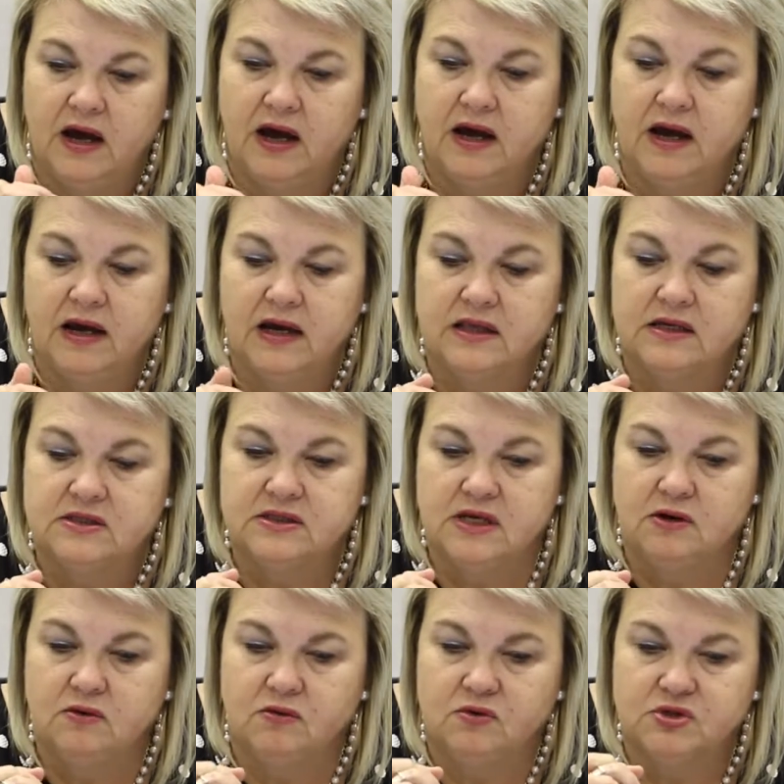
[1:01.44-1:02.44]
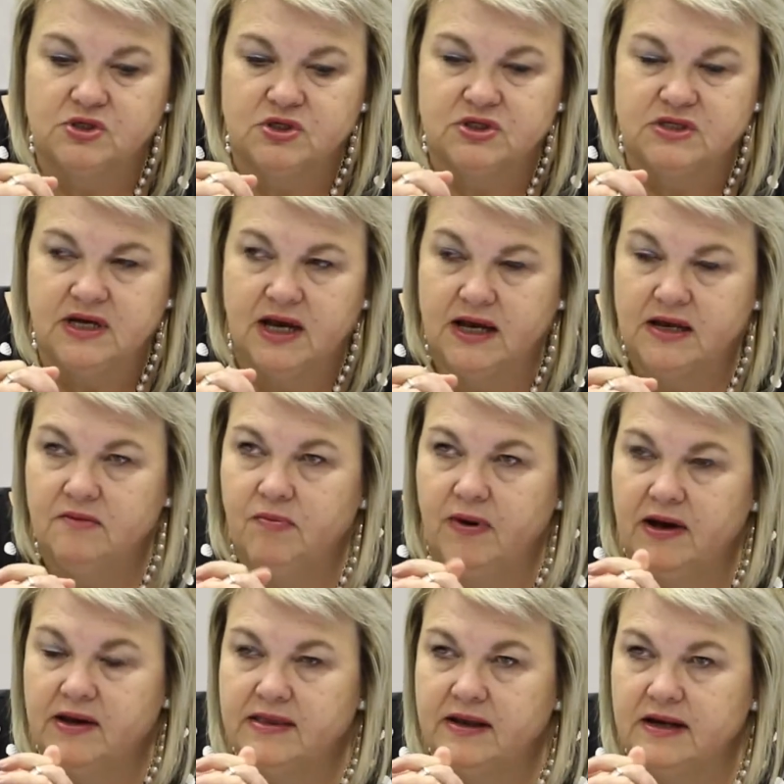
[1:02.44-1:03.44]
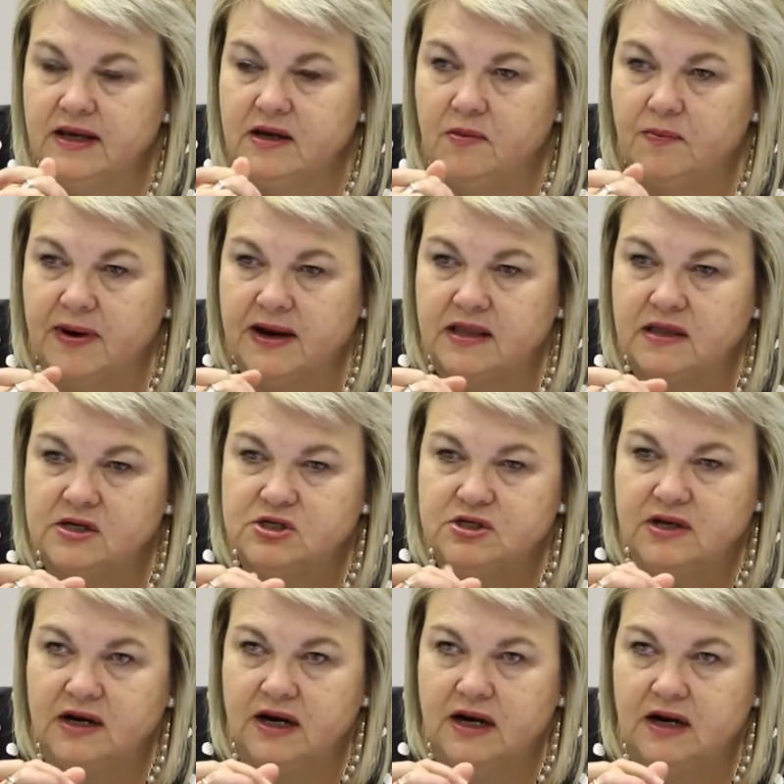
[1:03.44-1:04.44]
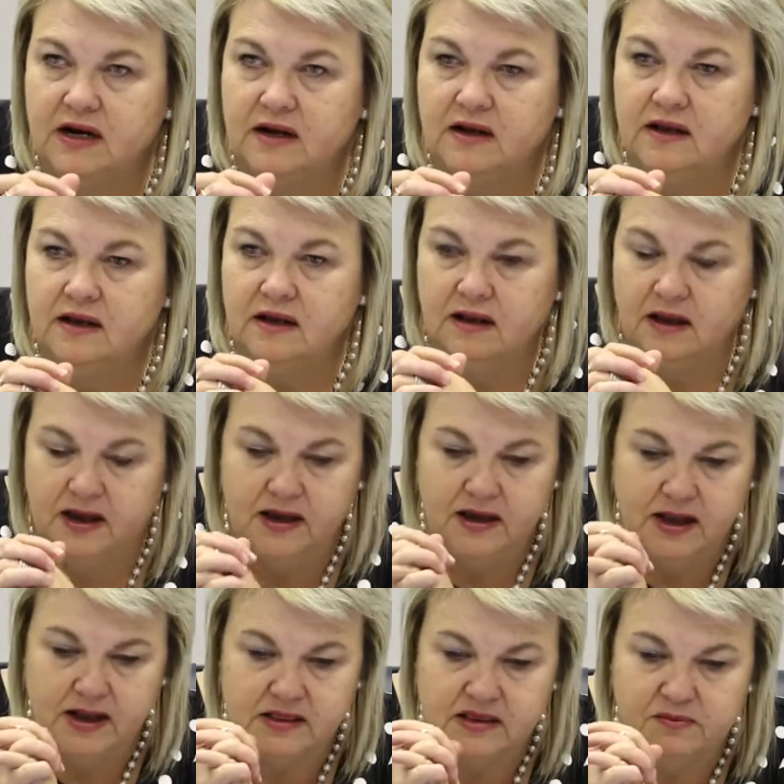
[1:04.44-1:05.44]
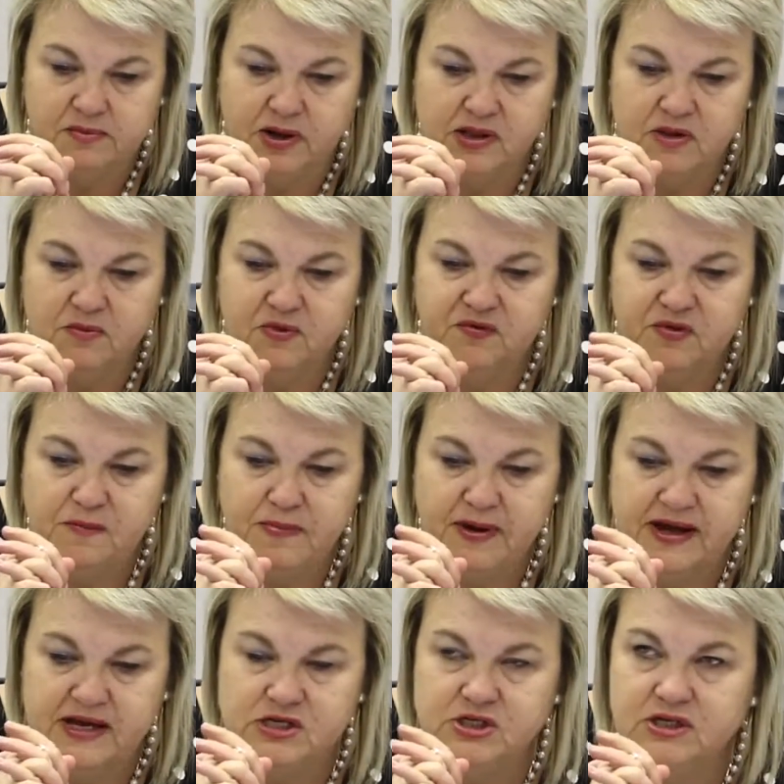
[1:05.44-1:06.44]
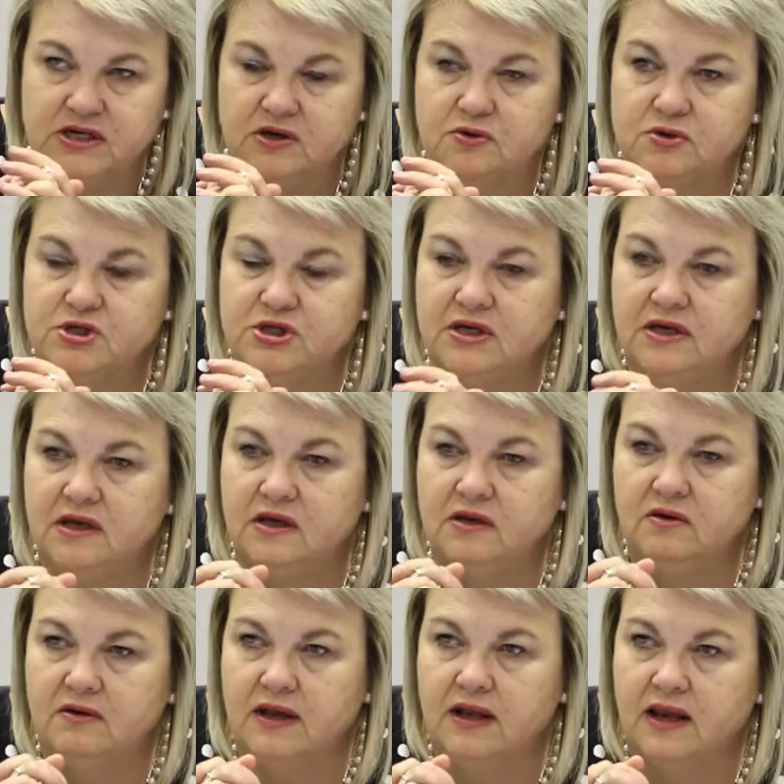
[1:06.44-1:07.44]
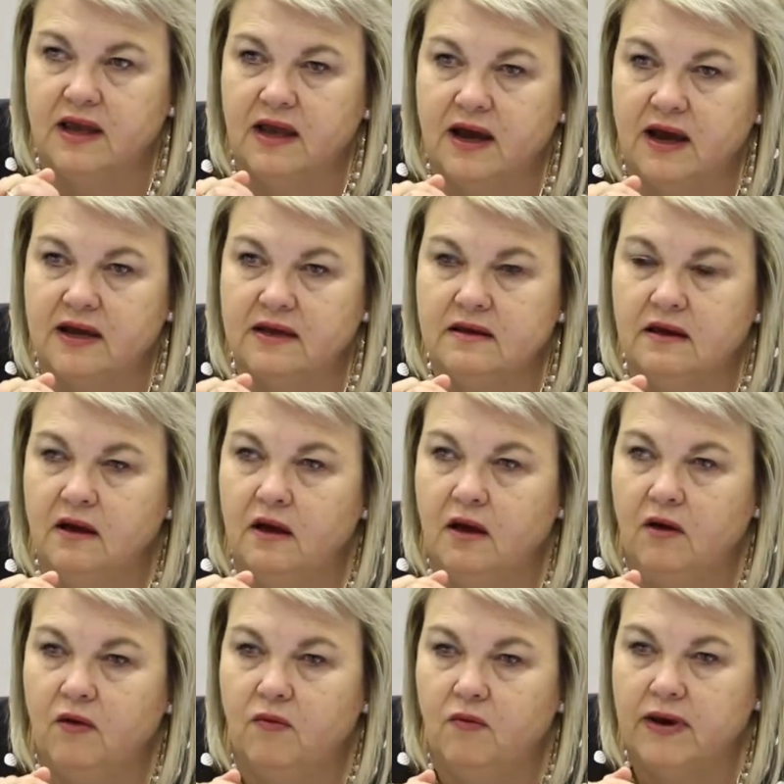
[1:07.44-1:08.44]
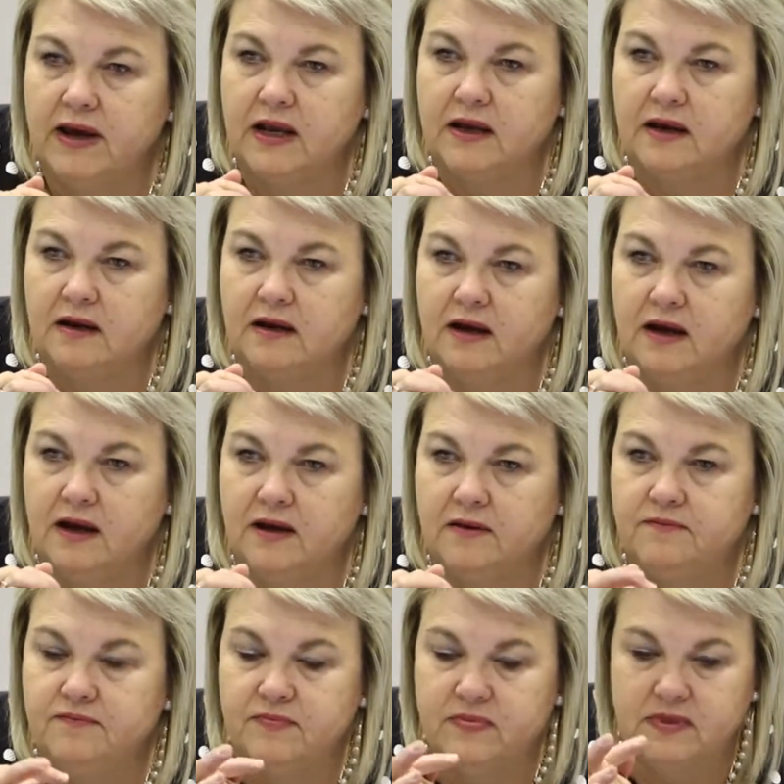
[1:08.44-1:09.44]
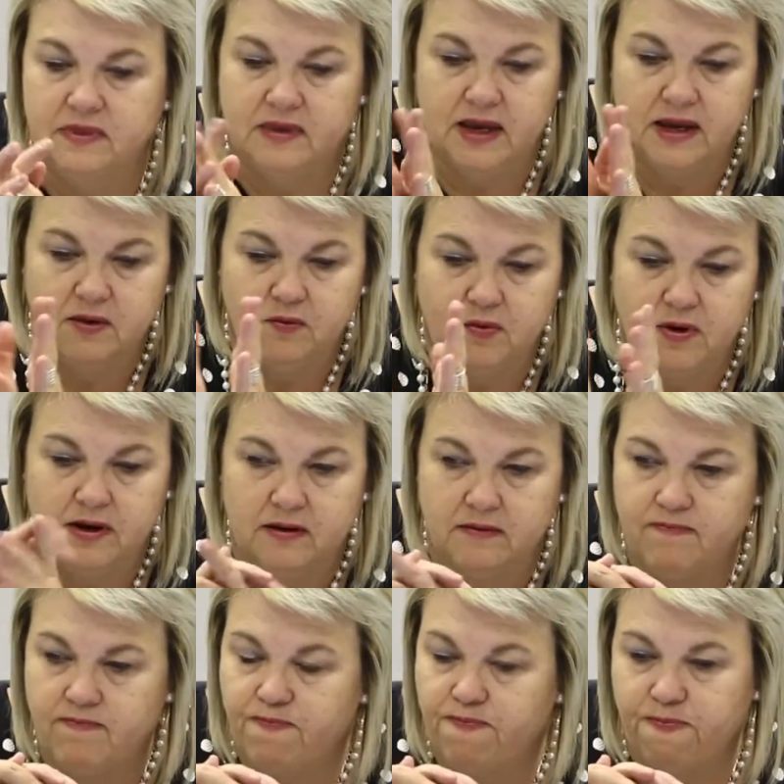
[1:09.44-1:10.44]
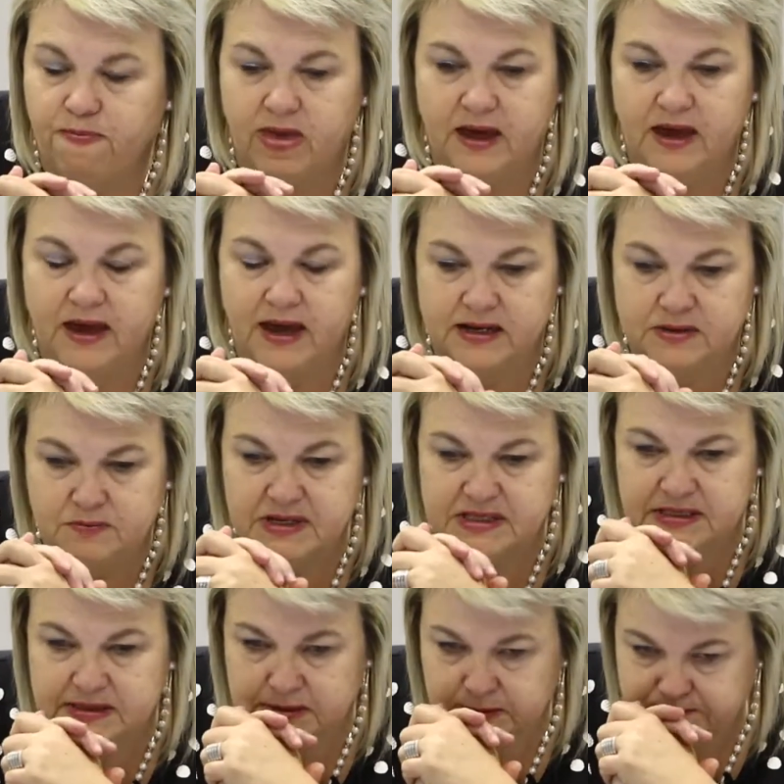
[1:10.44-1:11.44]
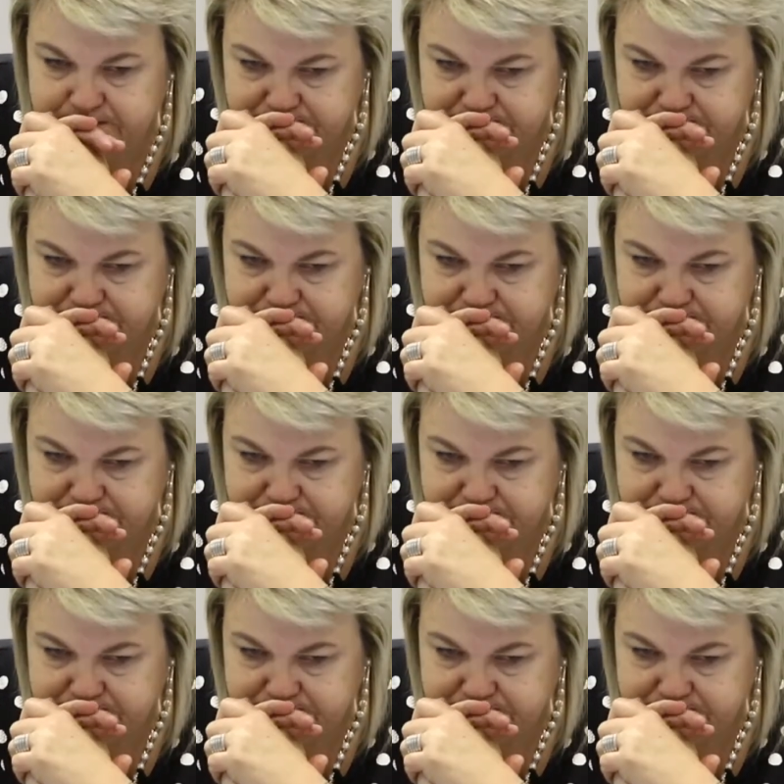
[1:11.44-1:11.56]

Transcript: It is then also signed by the legal practitioner, and at the bottom of the page he or she need to indicate when they were admitted.